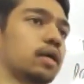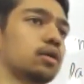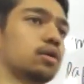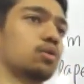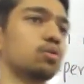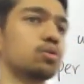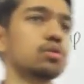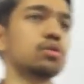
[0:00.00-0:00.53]

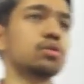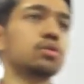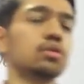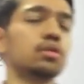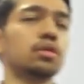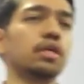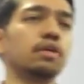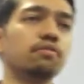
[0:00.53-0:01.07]

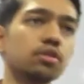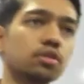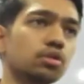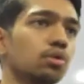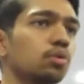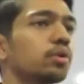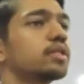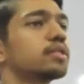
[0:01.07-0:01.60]
Lactose,
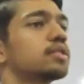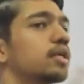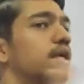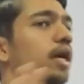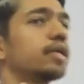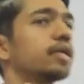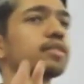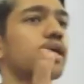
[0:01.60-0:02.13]
even though
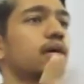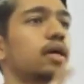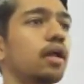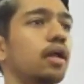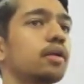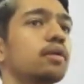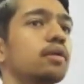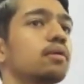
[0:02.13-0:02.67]
it's a
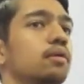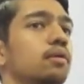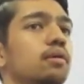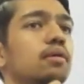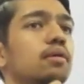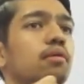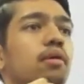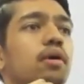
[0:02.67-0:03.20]
disaccharide,
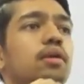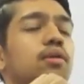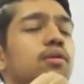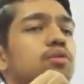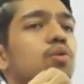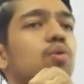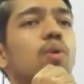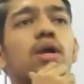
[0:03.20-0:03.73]

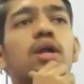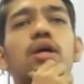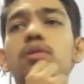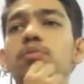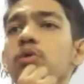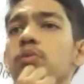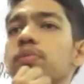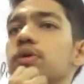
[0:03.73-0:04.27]
right? So what
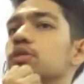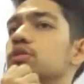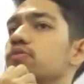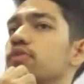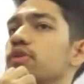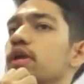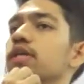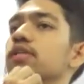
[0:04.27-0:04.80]
are the
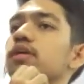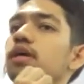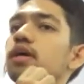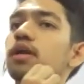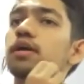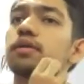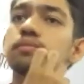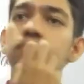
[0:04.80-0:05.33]
properties of a
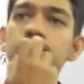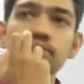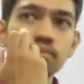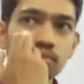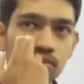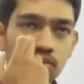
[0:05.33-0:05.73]
disaccharide?